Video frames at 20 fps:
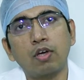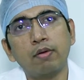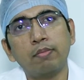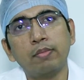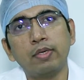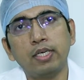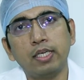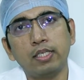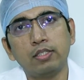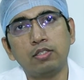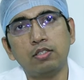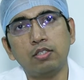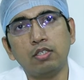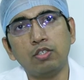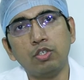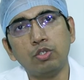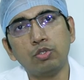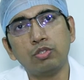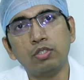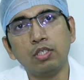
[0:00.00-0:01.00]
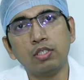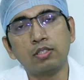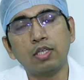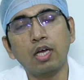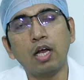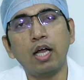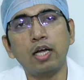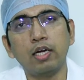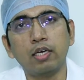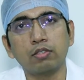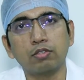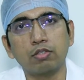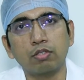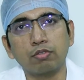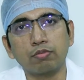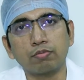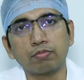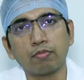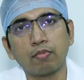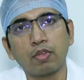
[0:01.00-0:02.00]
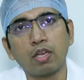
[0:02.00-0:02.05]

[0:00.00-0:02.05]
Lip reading: common test used is the ultrasound.